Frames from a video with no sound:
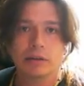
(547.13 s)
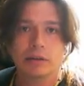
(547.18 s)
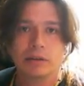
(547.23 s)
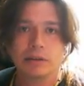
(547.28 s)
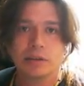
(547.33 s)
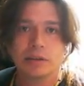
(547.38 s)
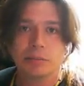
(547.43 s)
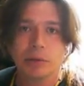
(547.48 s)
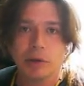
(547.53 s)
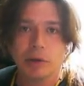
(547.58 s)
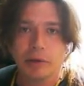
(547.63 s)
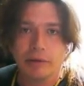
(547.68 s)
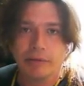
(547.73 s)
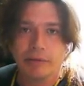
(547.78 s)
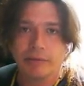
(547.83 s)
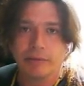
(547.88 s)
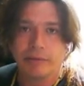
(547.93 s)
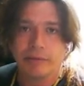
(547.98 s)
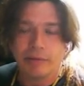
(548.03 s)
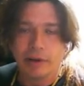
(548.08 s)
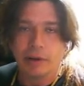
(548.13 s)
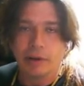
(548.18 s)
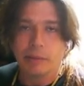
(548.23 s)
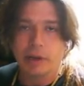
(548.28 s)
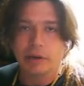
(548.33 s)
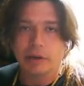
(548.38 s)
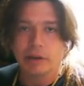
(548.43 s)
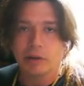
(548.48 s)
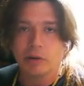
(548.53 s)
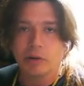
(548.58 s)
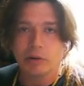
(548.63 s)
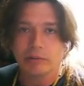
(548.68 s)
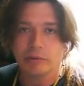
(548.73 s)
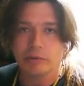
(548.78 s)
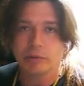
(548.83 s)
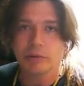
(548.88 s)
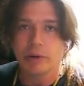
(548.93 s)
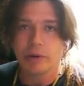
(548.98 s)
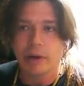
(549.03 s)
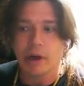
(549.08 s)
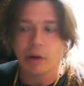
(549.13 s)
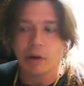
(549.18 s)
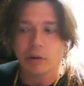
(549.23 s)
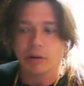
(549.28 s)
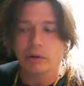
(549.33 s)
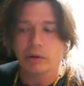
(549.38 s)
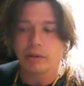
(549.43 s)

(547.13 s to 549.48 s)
to blow the fundamental or root note,